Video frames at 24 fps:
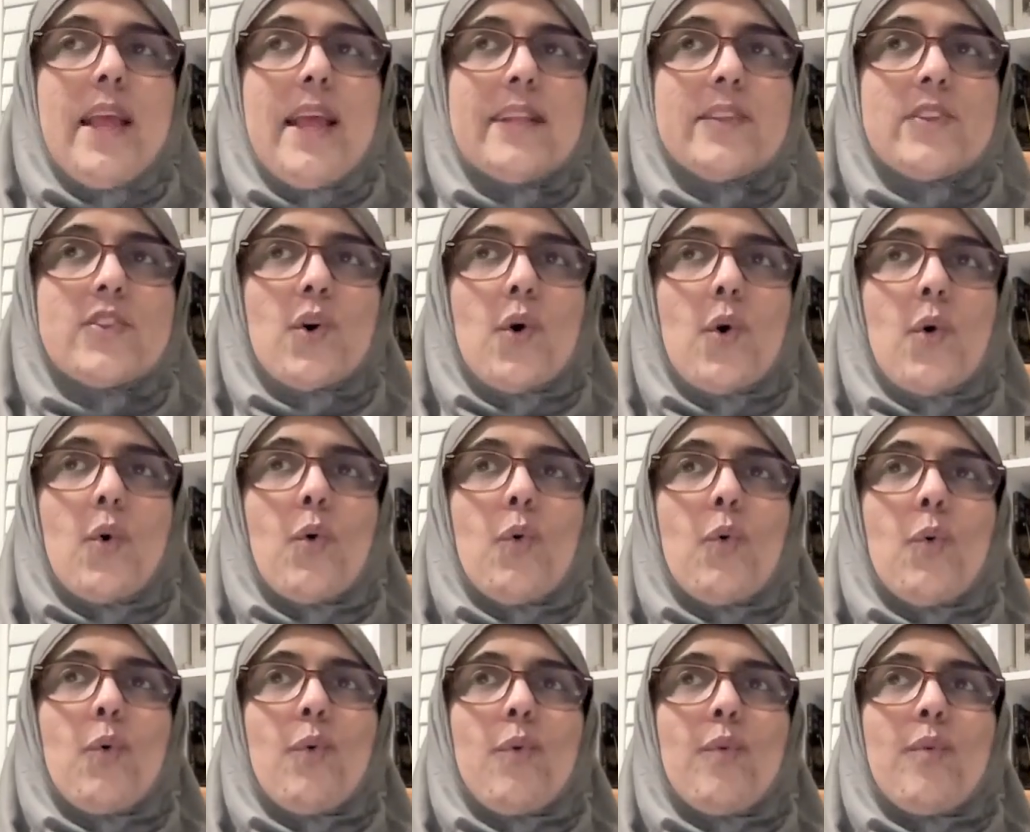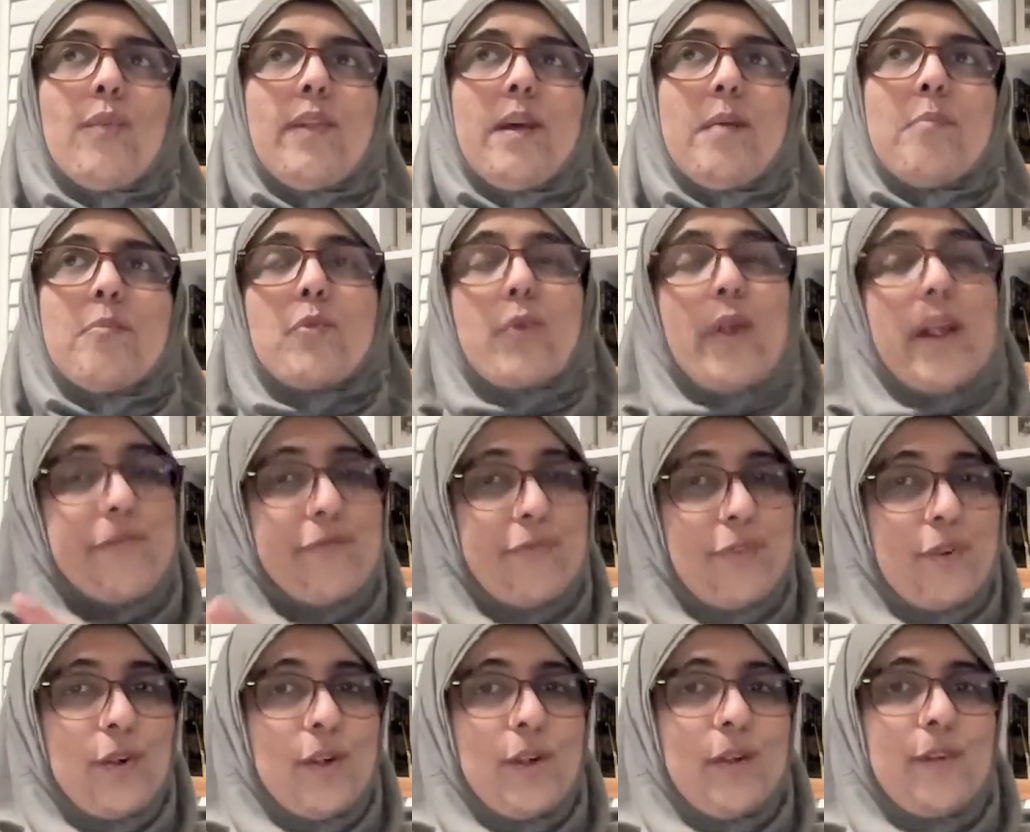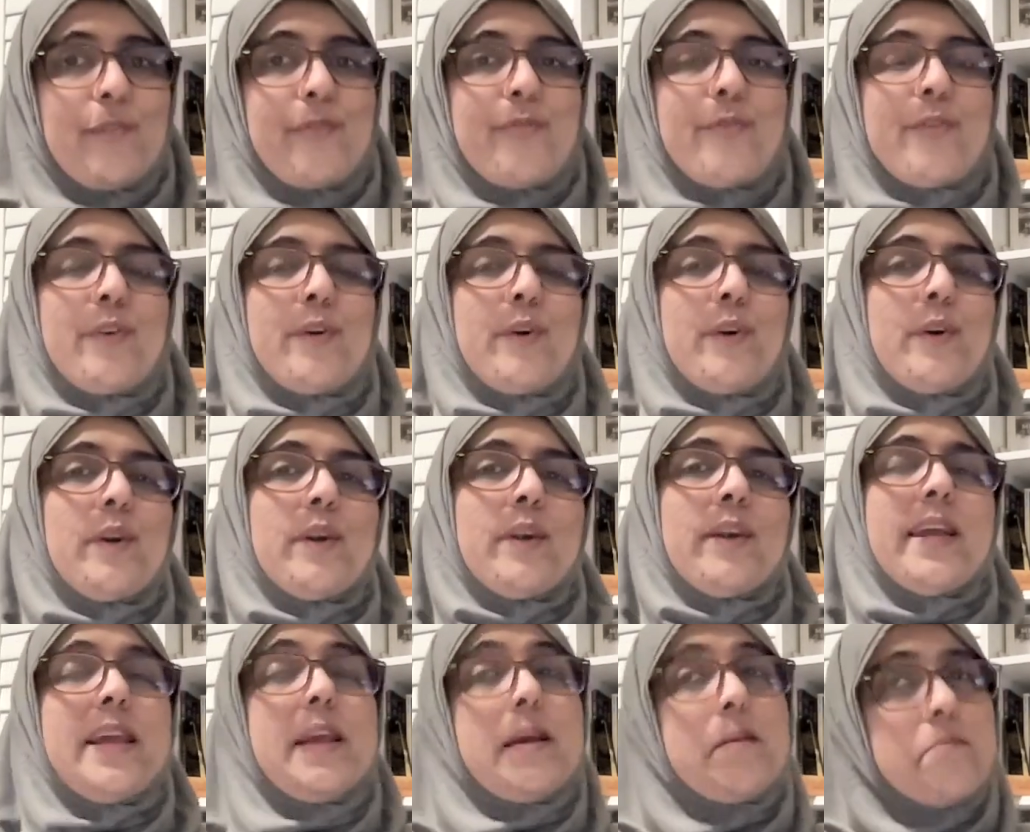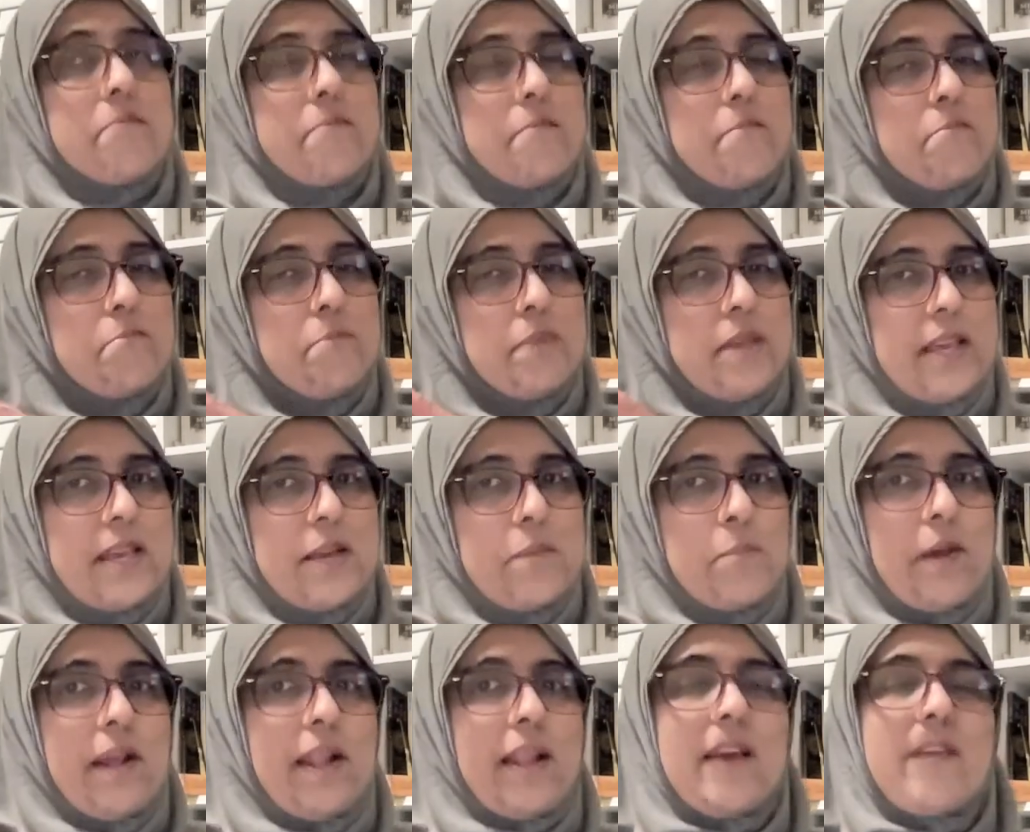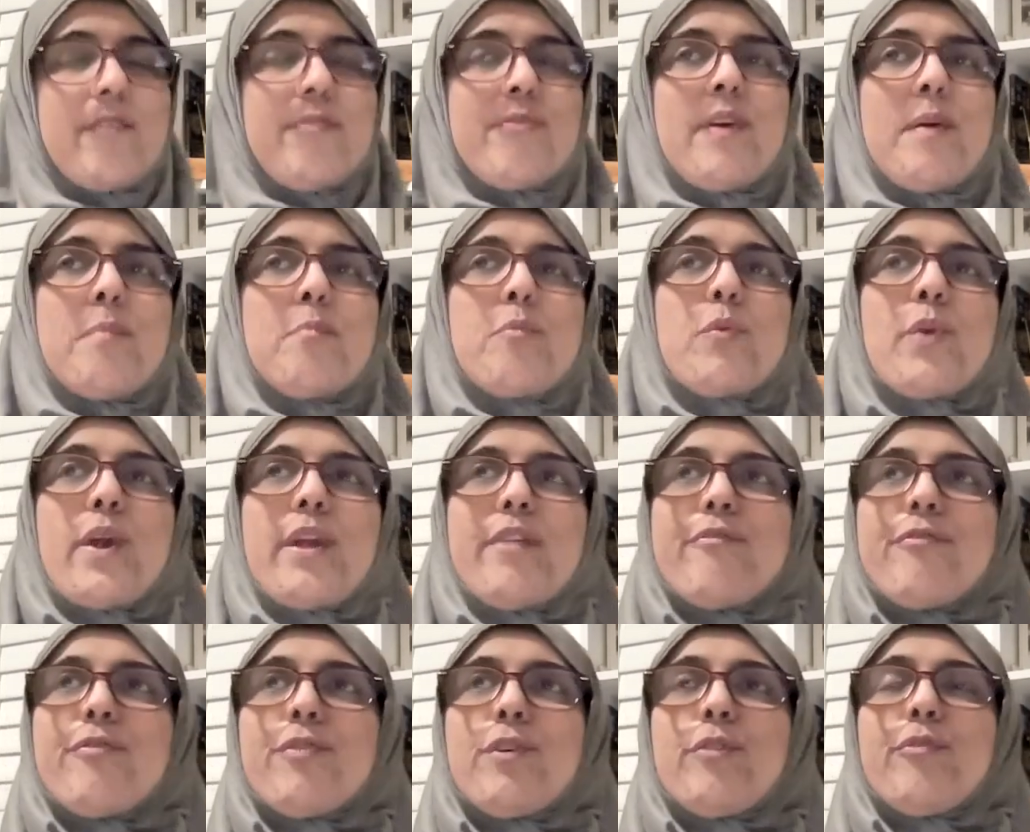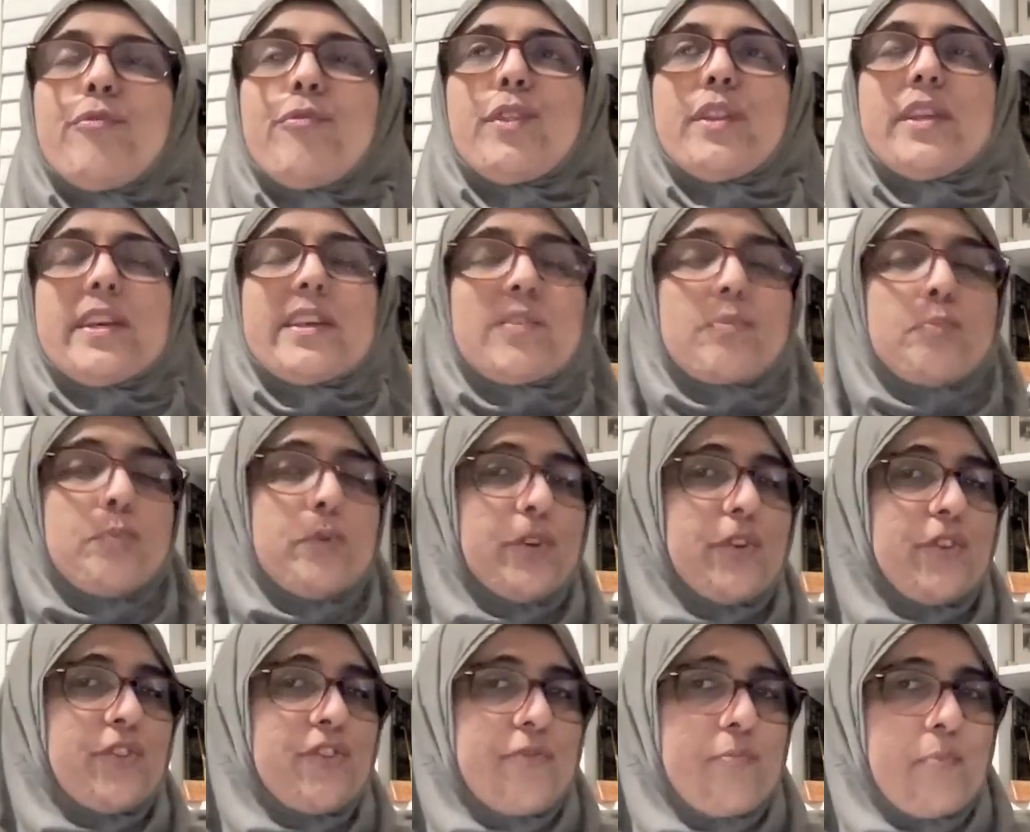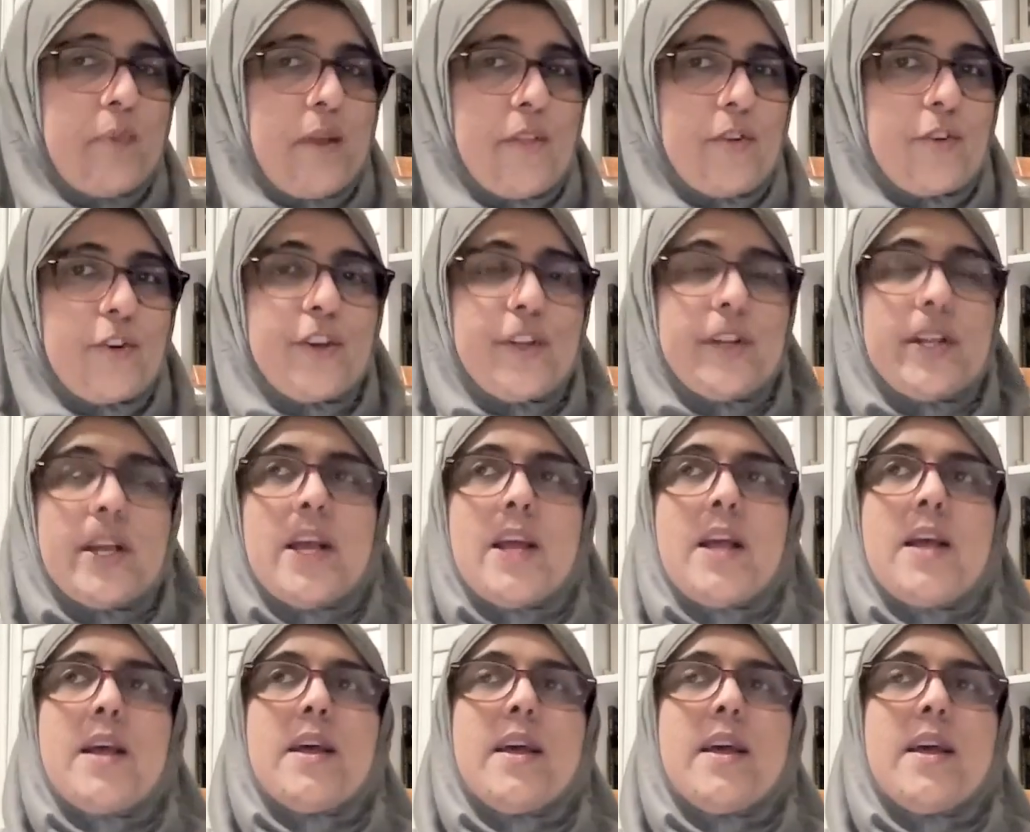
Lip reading: And so I'm grateful for him being in my life. I'm grateful for the experience of motherhood.